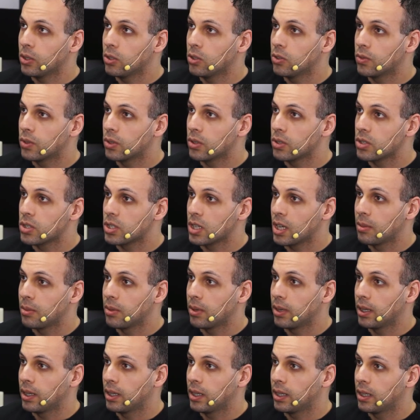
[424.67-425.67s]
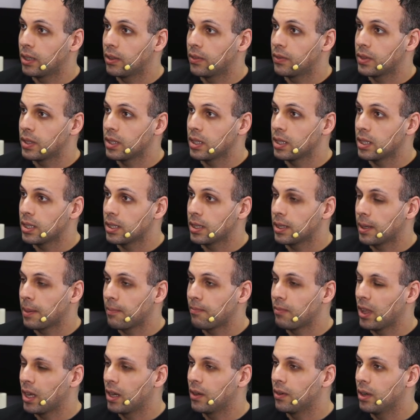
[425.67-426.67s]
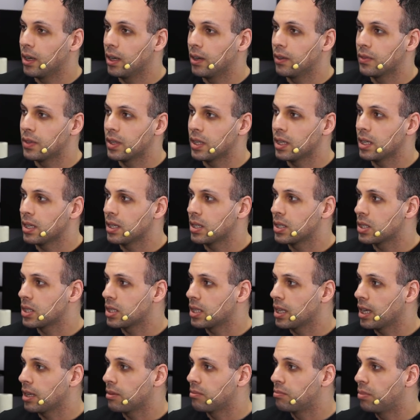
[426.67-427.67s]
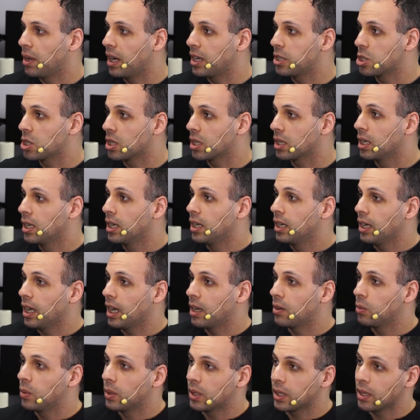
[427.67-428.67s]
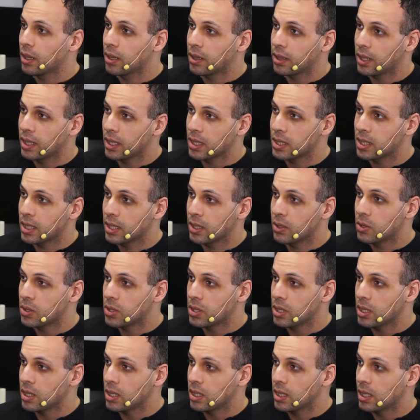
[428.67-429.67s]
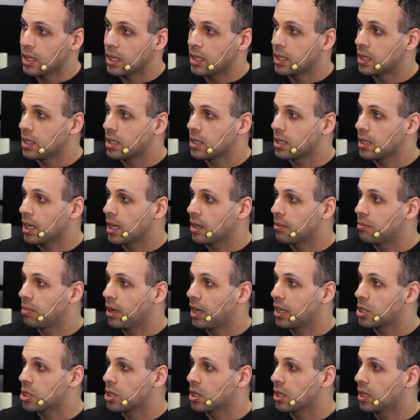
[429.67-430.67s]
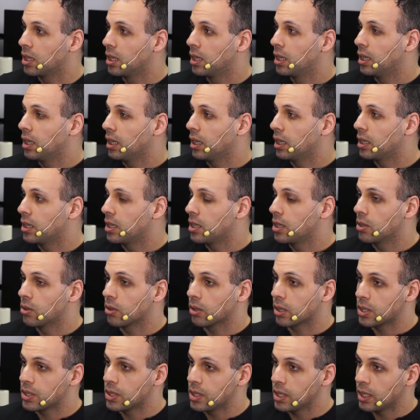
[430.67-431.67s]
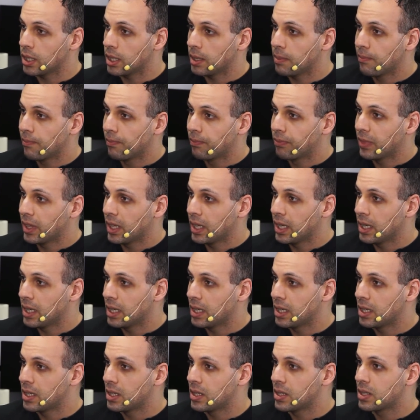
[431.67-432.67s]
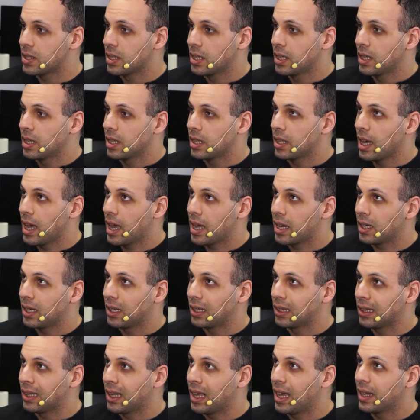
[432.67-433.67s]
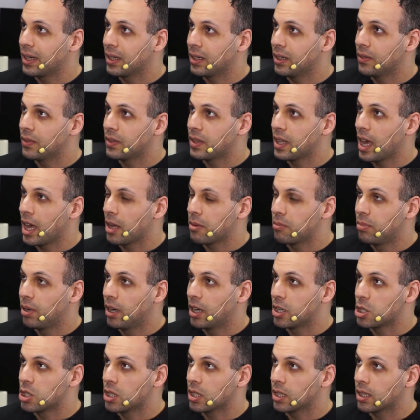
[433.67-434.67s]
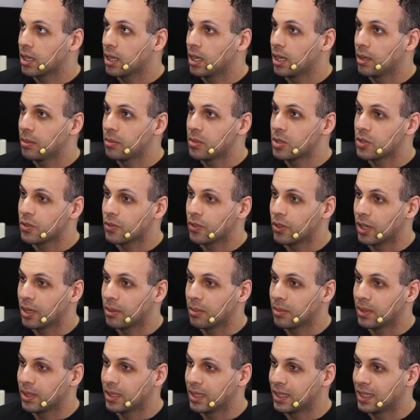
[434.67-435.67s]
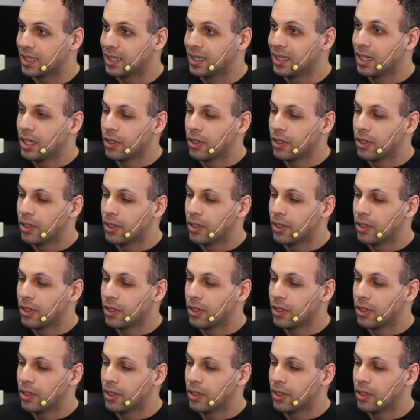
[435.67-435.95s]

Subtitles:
over some of the state budget, and one of the things that you see in the state budget in New York City is that a lot of that budget comes from